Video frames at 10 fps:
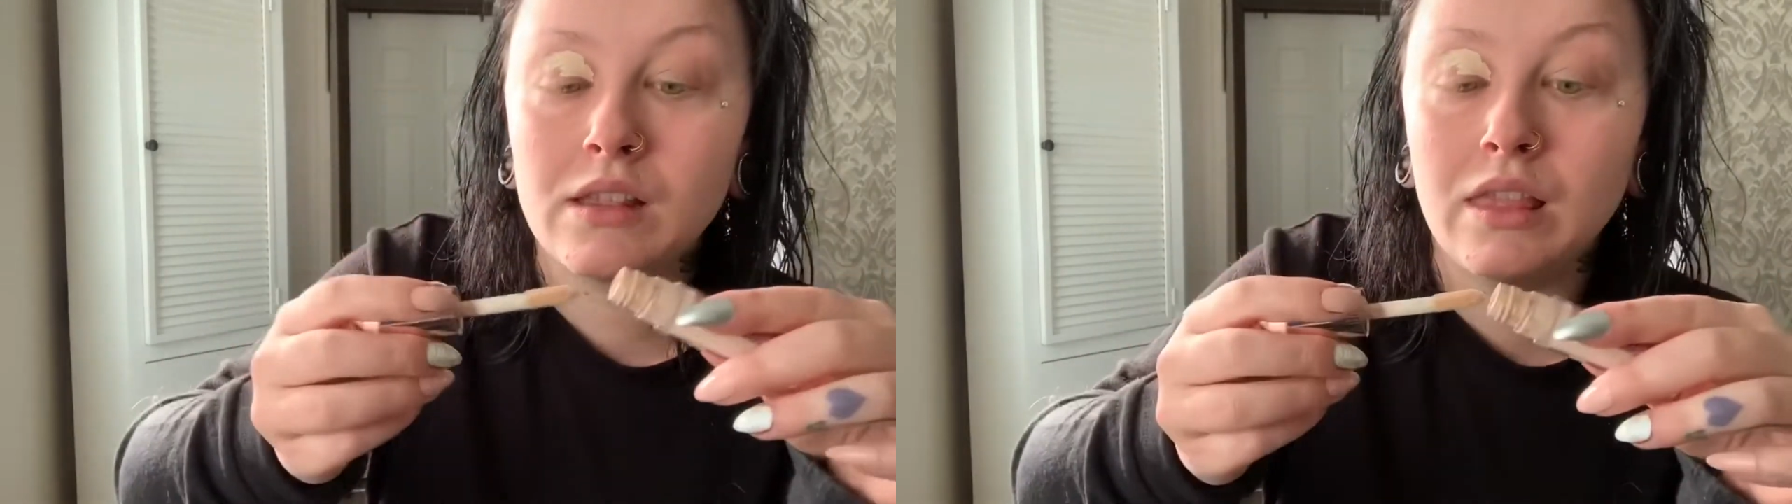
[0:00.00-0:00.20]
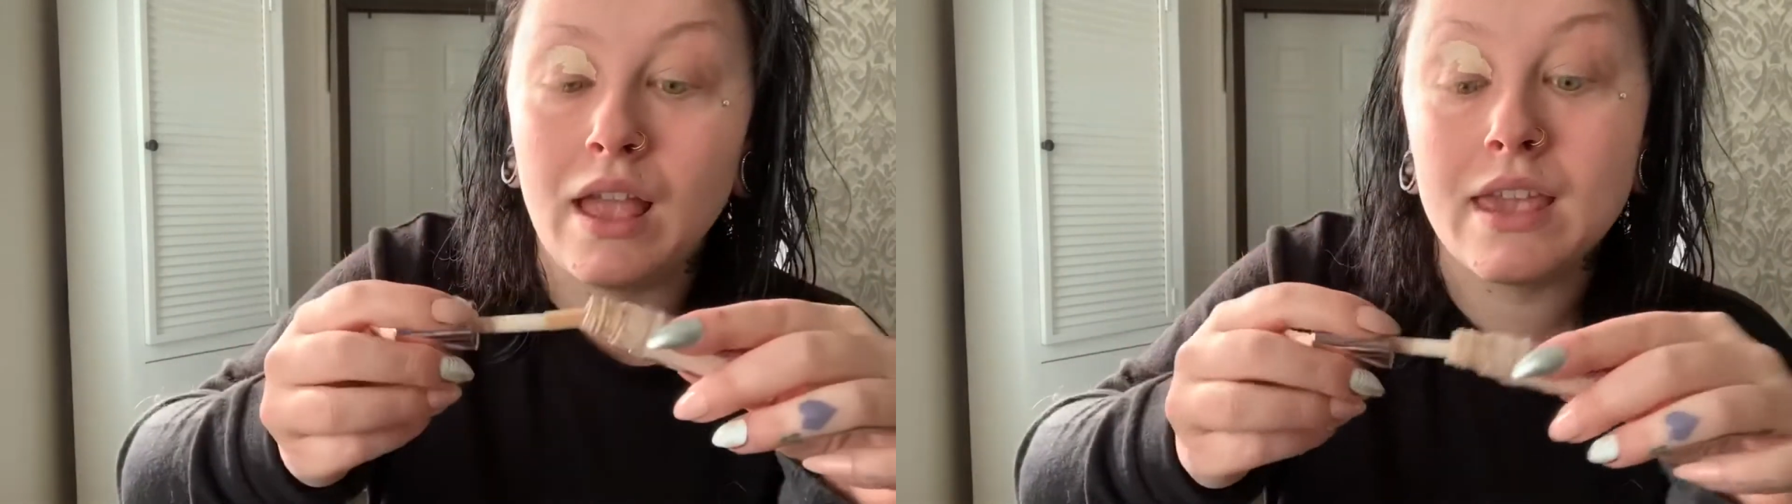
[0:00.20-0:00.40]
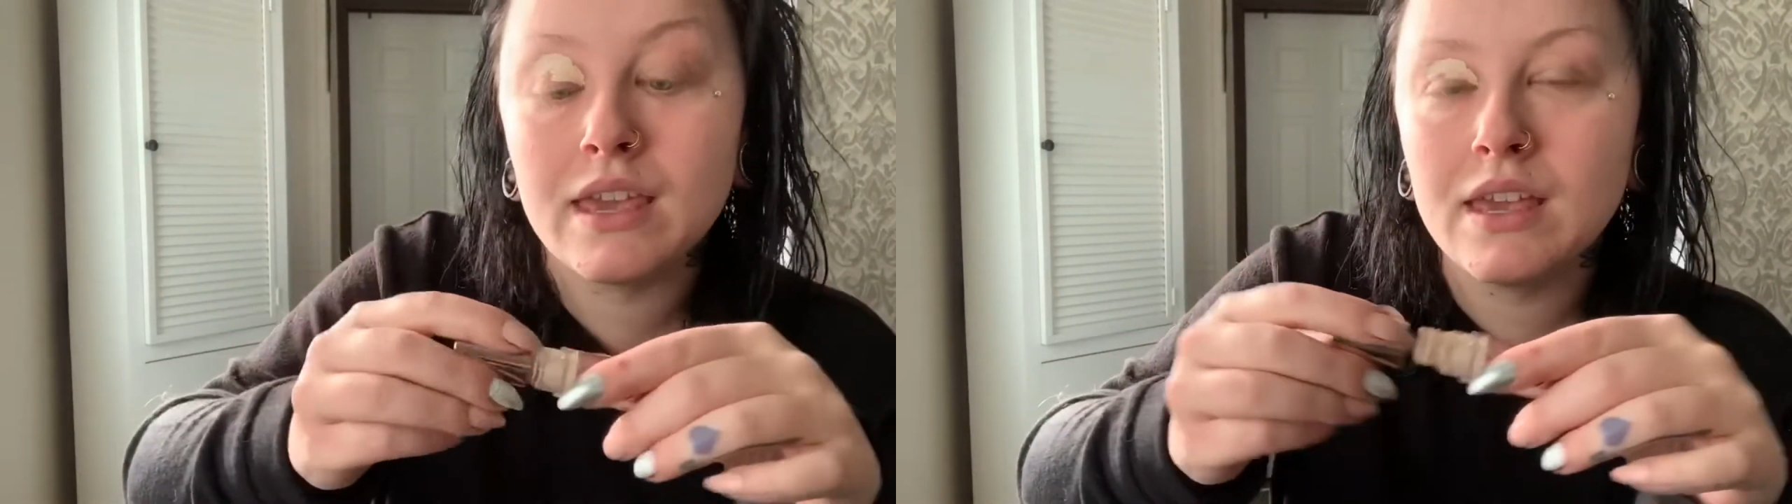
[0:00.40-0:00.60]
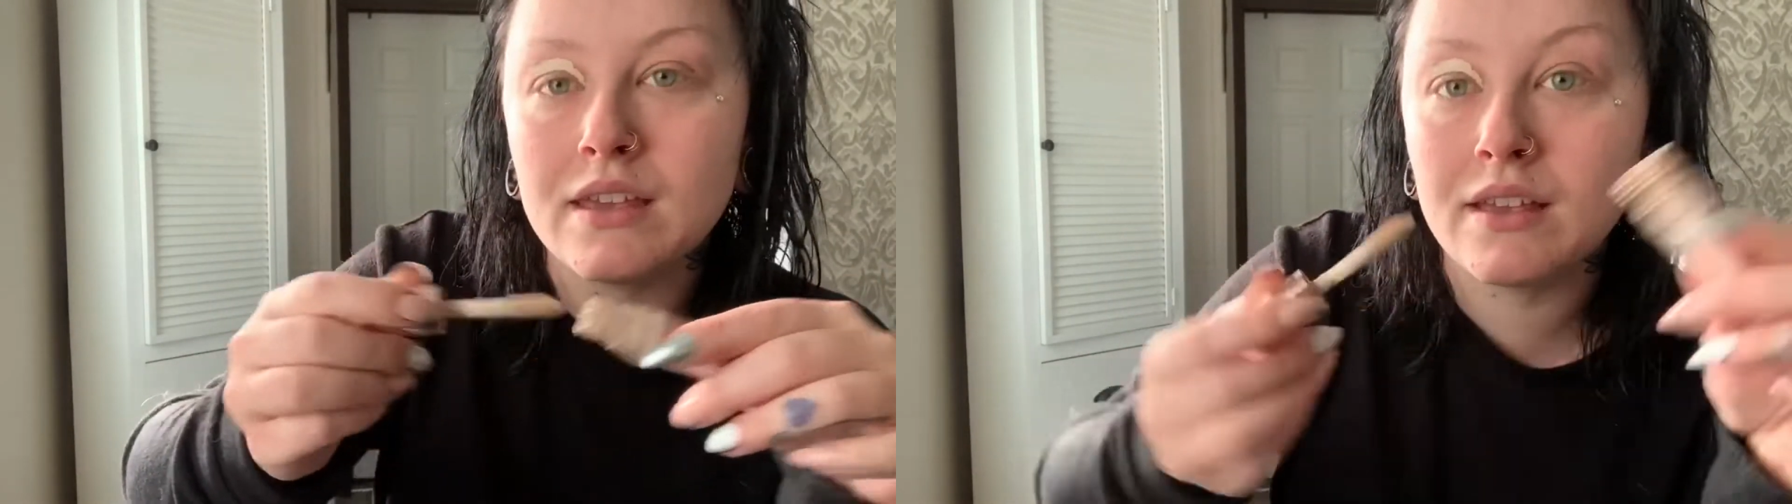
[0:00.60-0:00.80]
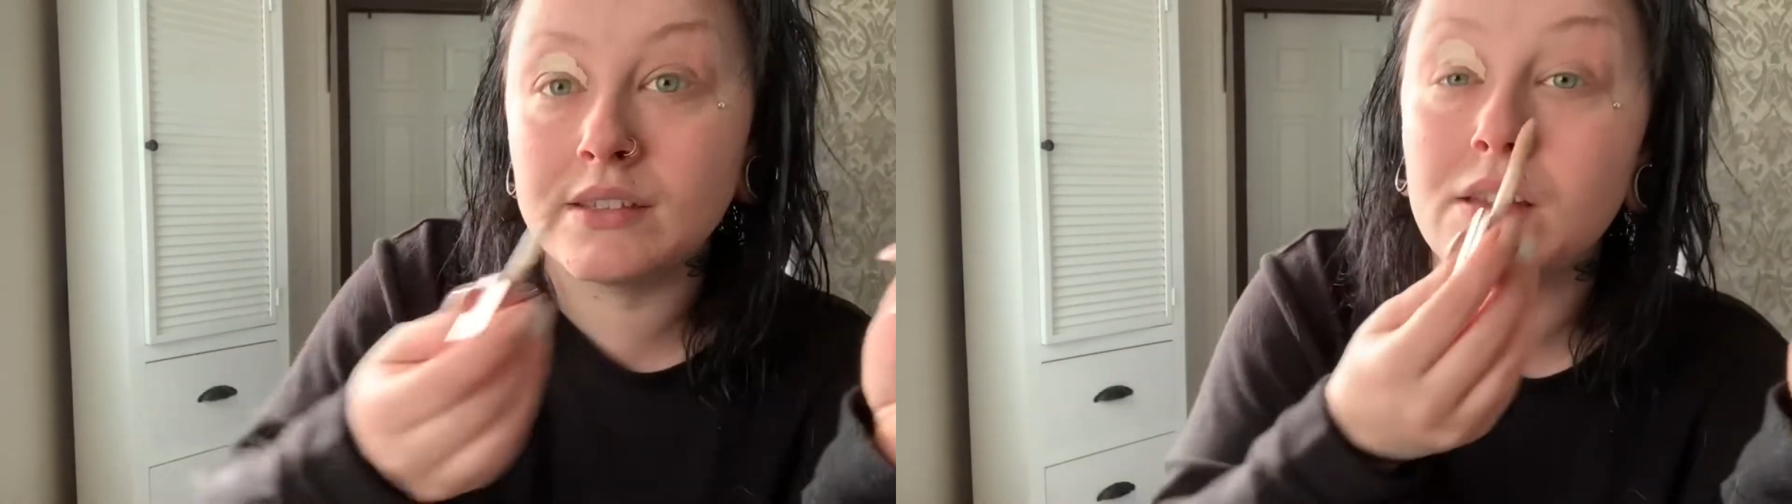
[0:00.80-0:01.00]
like it
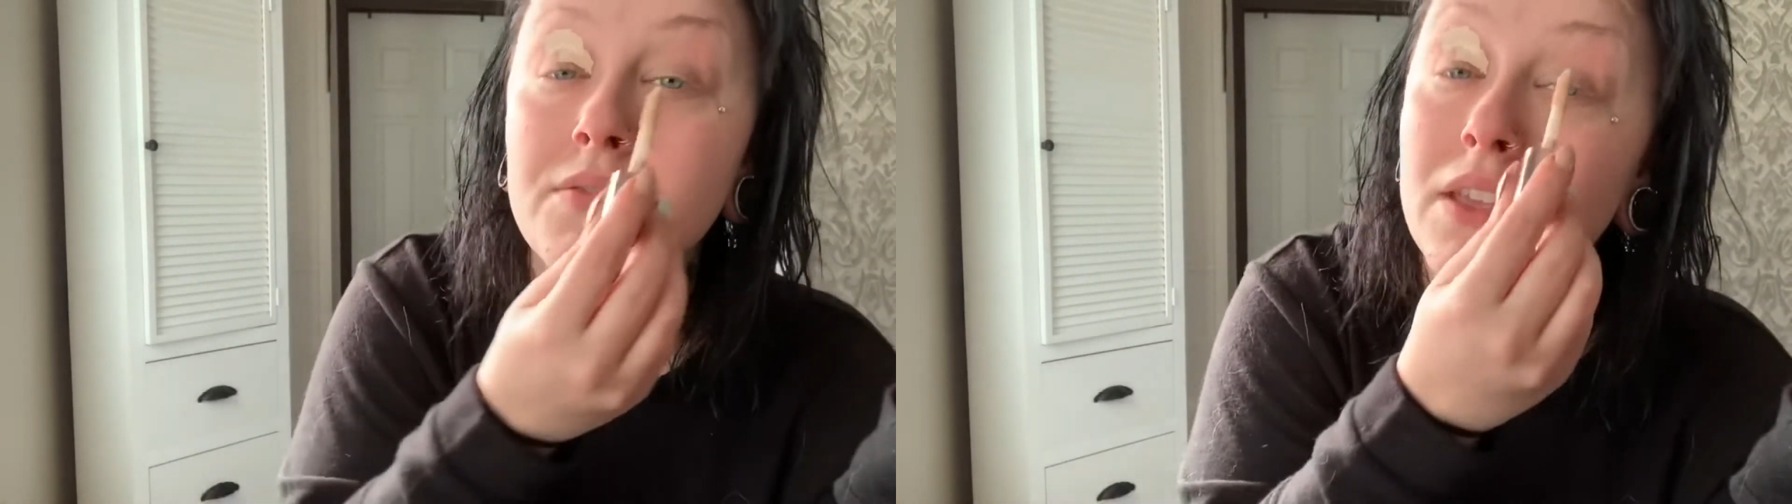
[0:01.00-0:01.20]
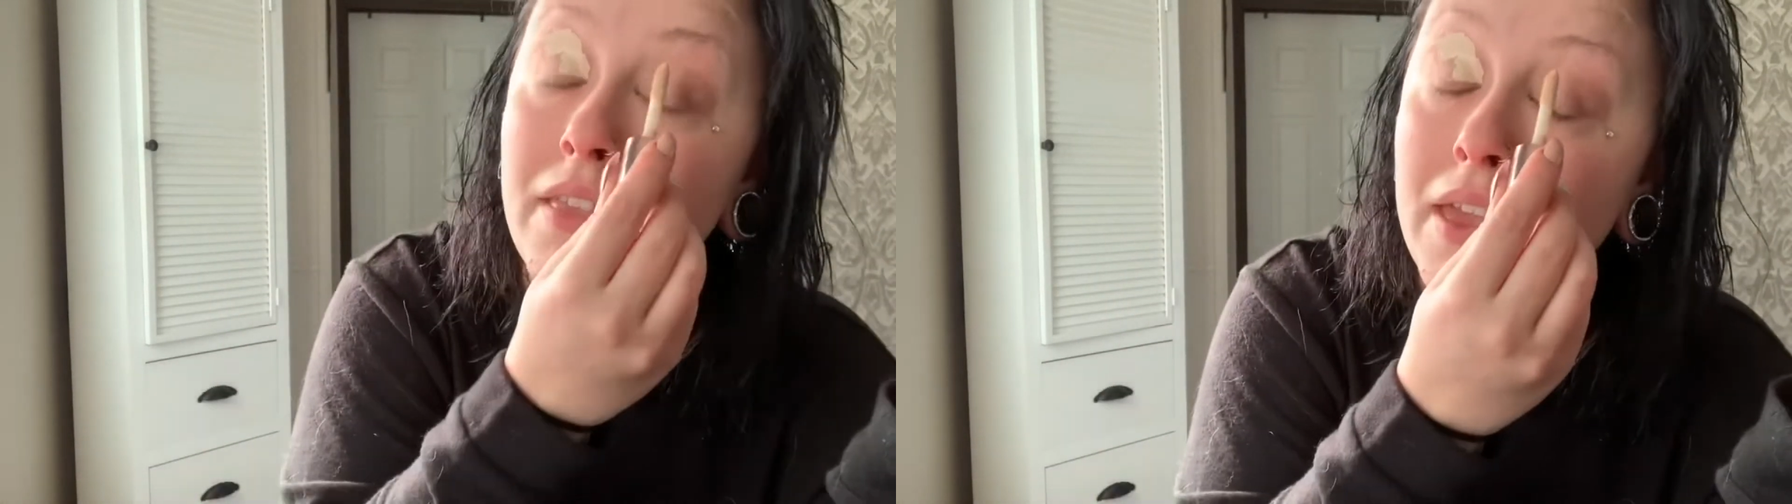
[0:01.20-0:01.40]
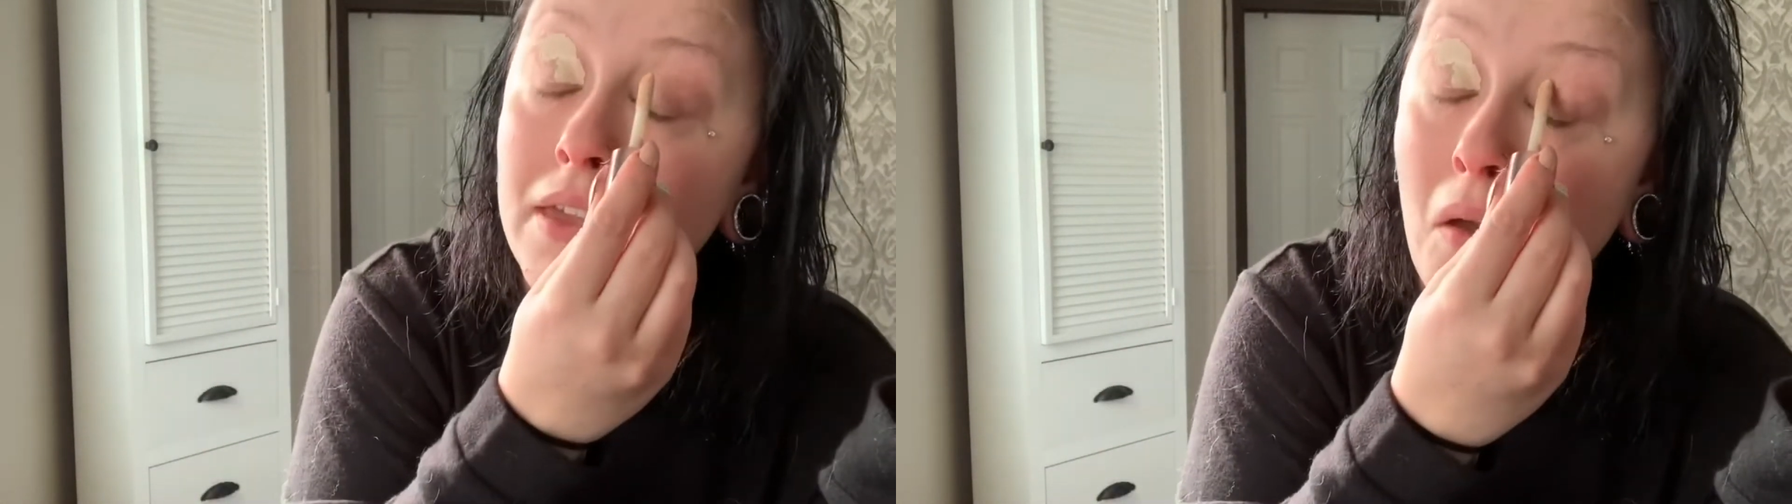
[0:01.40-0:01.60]
because I feel like